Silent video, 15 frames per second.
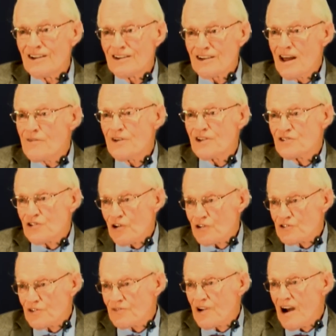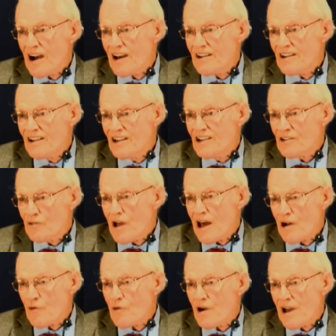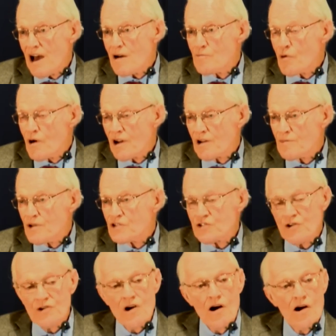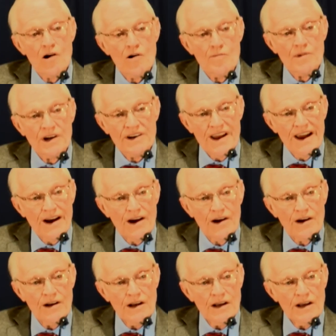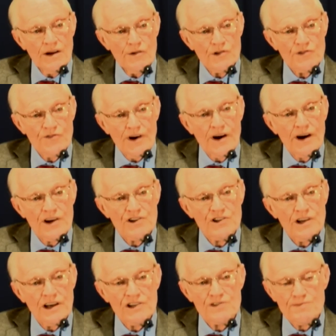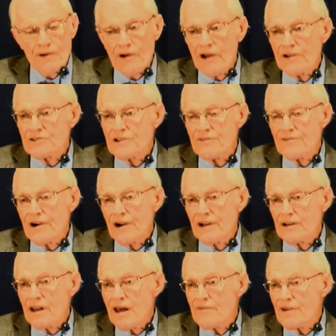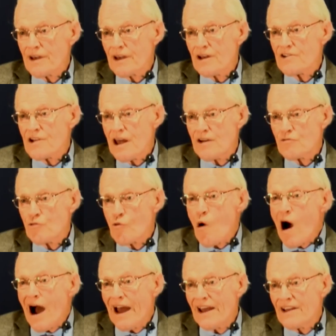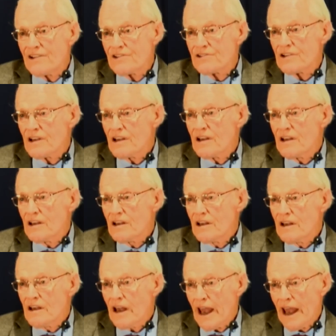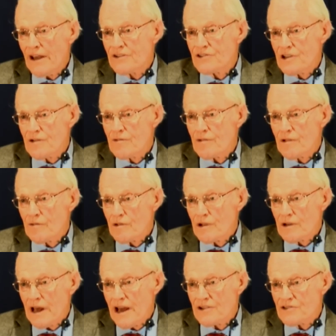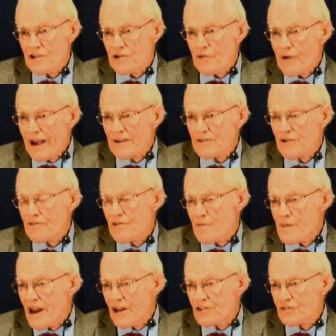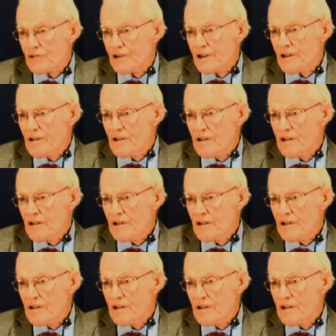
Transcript: living church of God. Right away, I appointed Mr. Carl McNair, who was very experienced and very loving and, and wise as the, as the director of the ministry